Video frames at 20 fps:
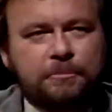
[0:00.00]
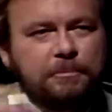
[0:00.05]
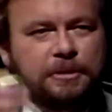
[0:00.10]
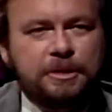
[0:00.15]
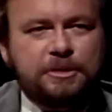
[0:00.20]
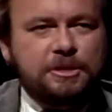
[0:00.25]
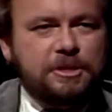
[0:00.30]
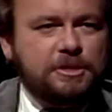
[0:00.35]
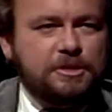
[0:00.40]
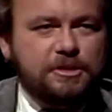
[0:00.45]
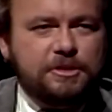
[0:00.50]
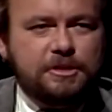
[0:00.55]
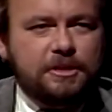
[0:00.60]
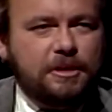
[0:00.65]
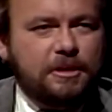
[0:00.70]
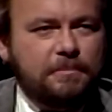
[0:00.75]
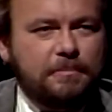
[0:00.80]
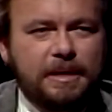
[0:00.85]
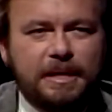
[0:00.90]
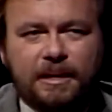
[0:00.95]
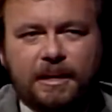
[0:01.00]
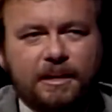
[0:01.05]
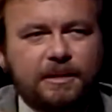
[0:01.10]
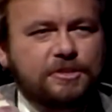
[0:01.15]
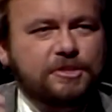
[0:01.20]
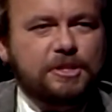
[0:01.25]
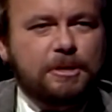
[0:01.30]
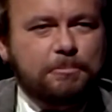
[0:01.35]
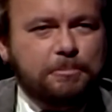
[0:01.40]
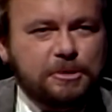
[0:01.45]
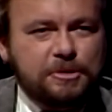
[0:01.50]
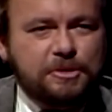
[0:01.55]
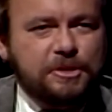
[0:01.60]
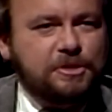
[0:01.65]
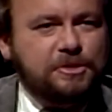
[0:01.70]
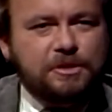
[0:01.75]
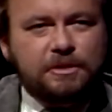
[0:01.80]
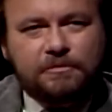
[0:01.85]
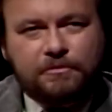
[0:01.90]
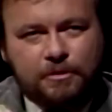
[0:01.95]
be just making a
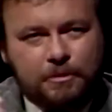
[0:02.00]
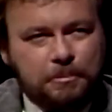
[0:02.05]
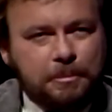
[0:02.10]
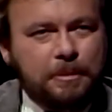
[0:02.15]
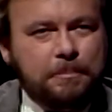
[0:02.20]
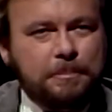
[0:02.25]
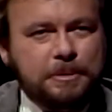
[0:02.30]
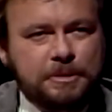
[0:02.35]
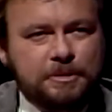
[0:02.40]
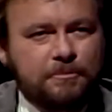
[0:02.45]
supposition for purpose